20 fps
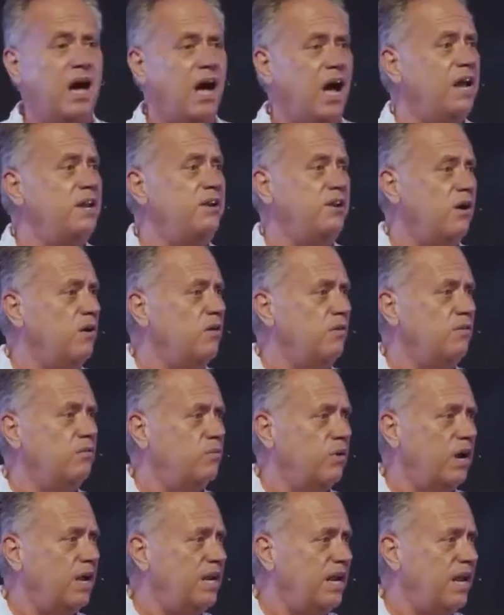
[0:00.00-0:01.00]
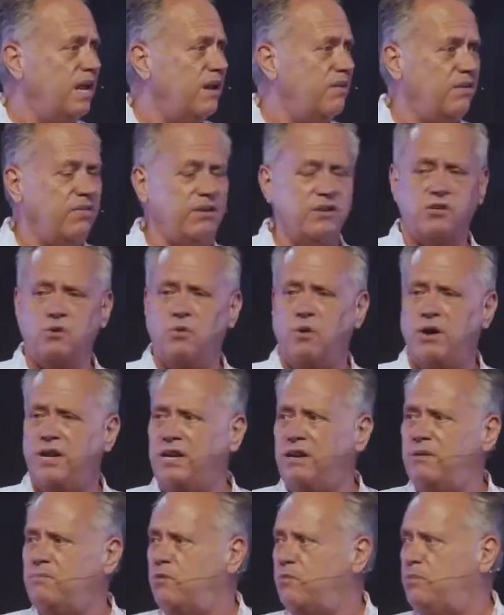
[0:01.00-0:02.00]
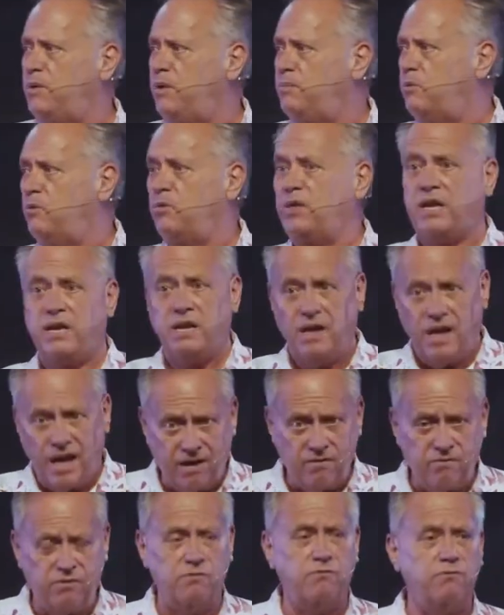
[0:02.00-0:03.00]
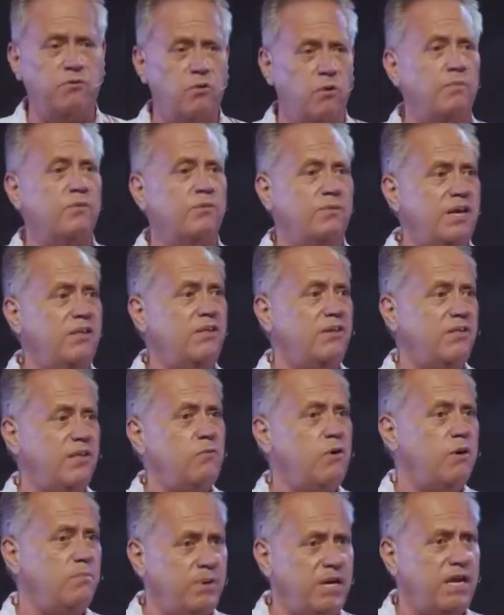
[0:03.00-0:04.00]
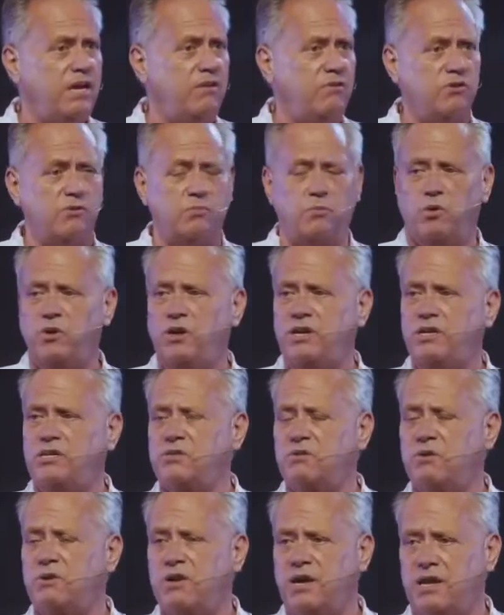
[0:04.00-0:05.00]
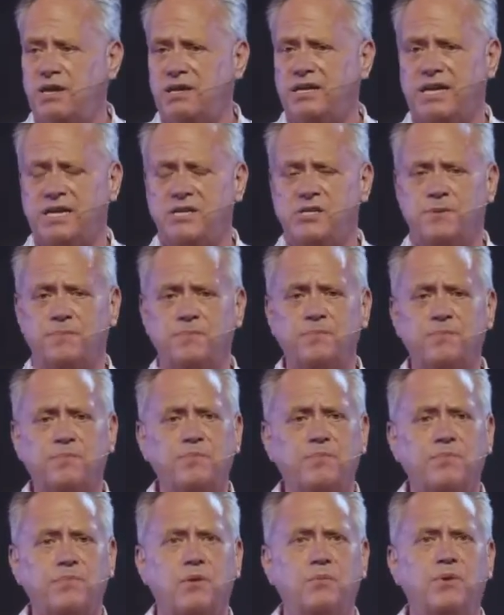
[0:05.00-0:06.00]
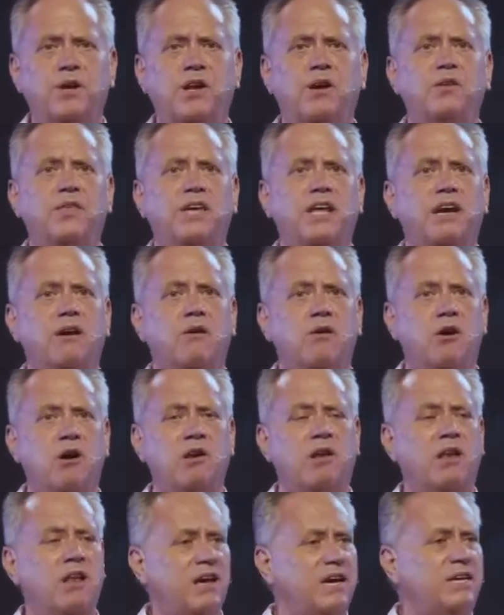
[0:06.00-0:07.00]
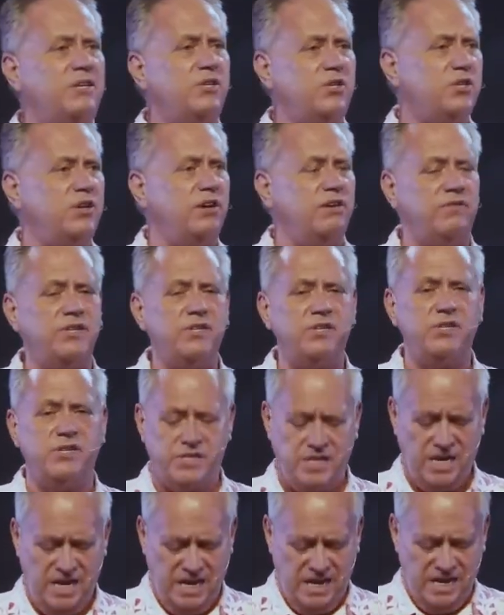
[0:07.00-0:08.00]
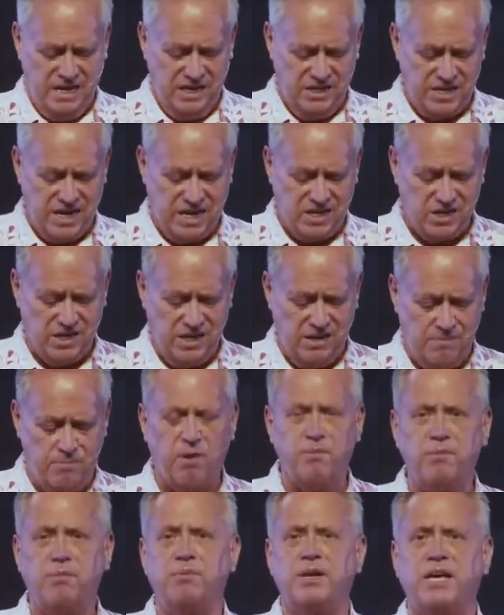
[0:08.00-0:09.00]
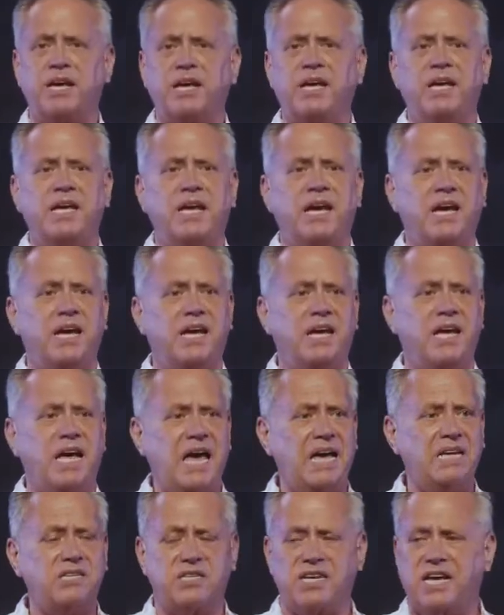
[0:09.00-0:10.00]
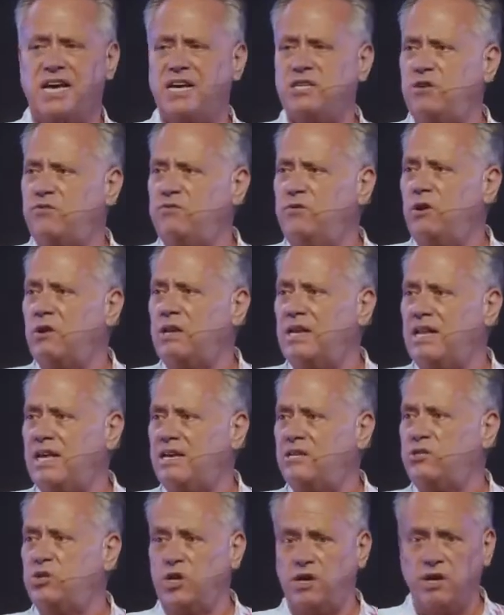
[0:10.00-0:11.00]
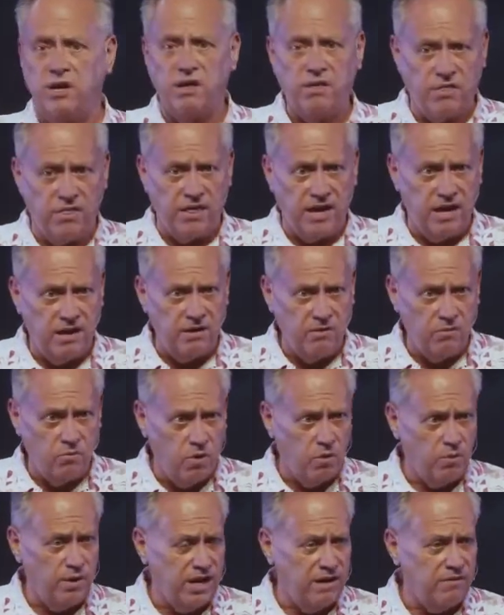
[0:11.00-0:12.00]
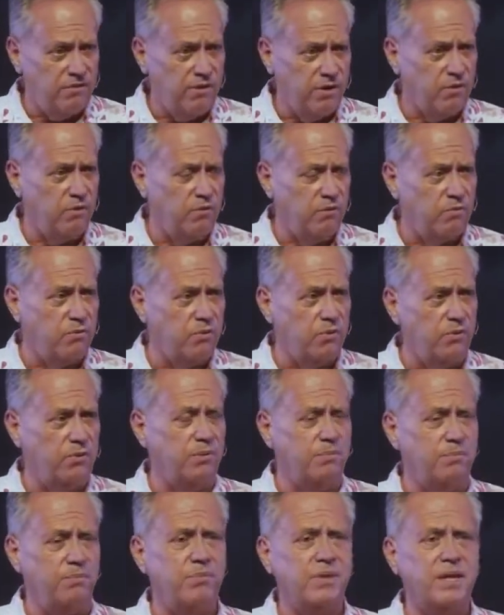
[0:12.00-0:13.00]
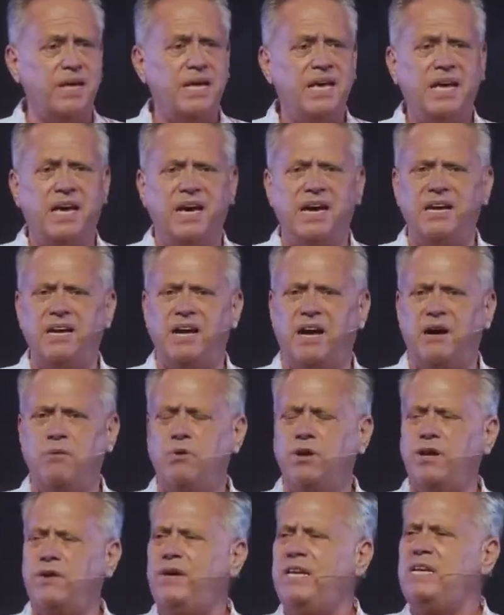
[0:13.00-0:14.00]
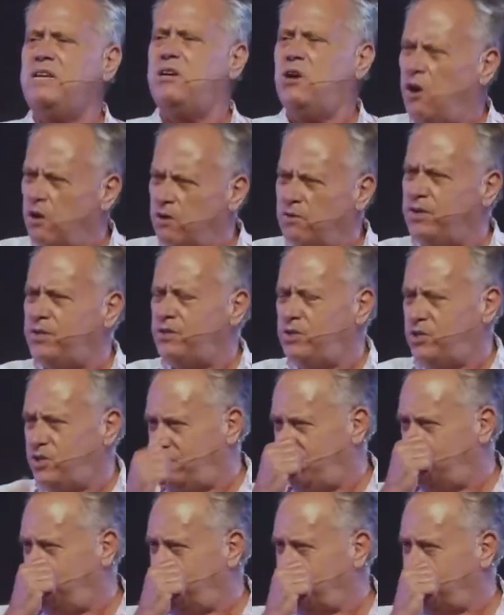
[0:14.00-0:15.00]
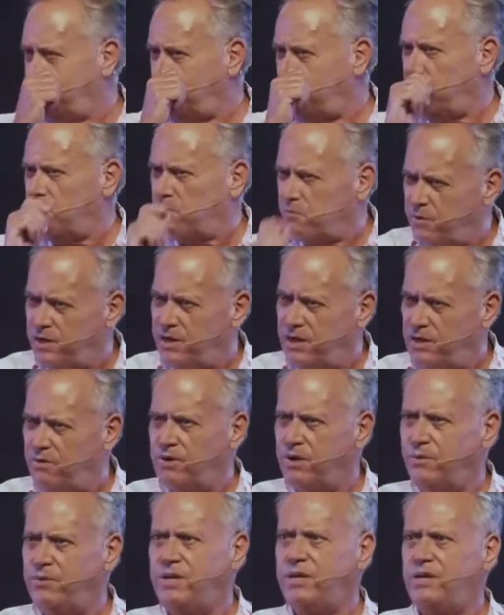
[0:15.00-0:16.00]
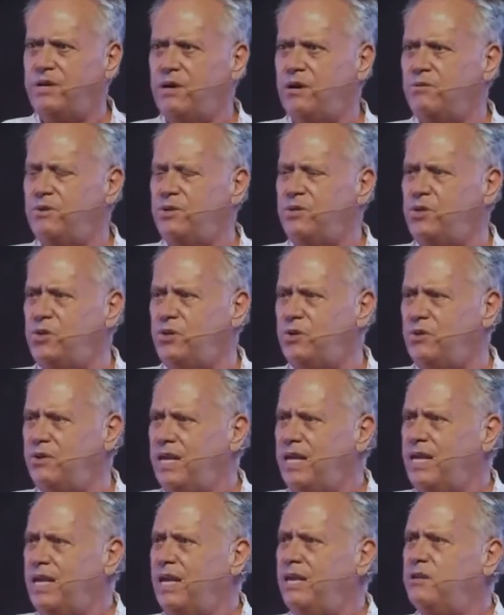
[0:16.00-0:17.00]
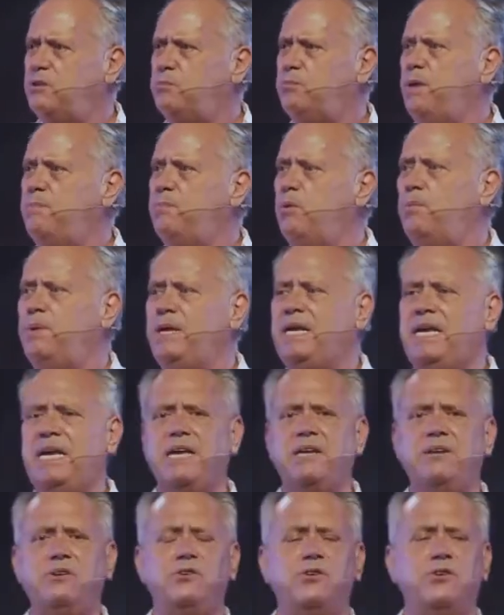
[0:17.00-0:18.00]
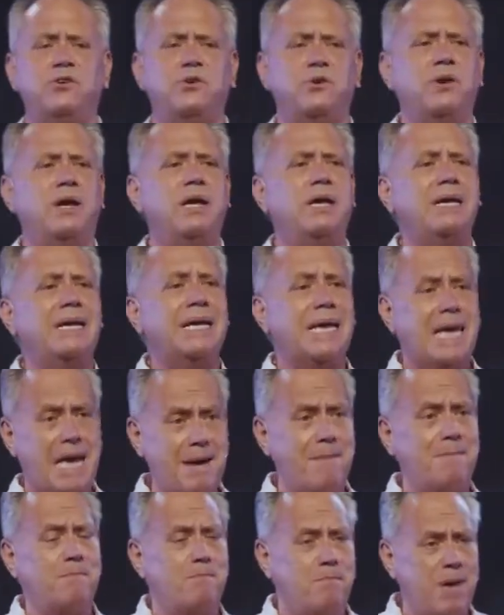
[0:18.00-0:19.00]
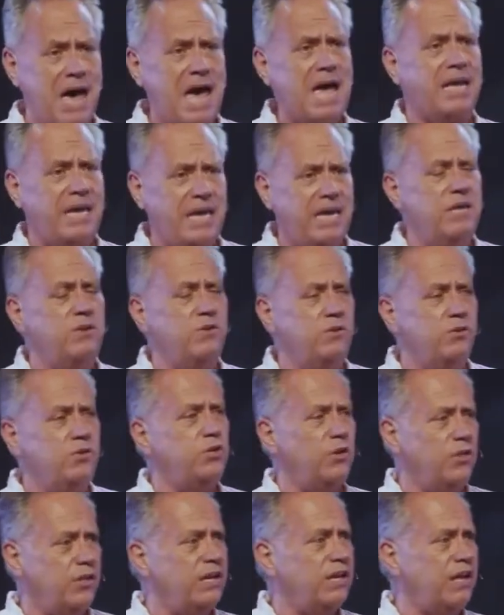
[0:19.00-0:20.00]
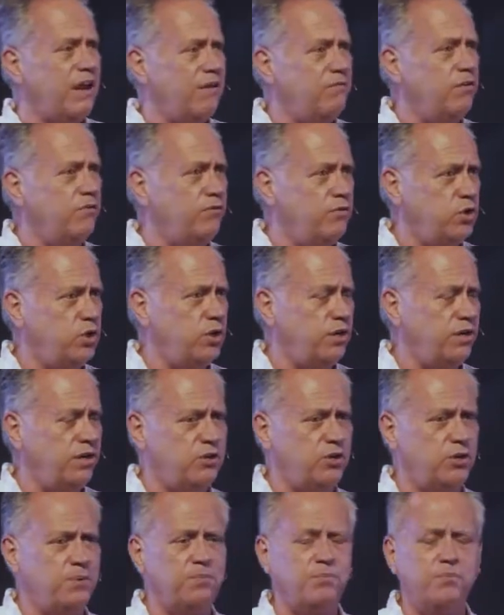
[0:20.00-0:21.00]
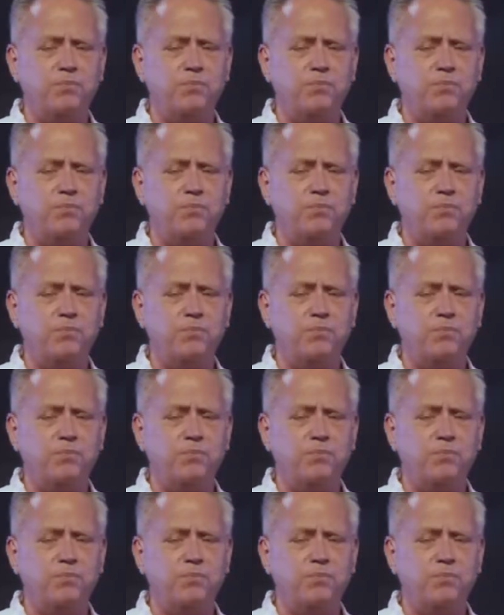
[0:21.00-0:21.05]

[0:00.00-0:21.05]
I know right now that there's quite a number of people that have informed me that they won't be here this morning because they're on holidays. We know that our online service is actually probably as large, if not larger, than what we have here in the room. And I want to encourage you. I really want to encourage you as people begin to come back into the life of church.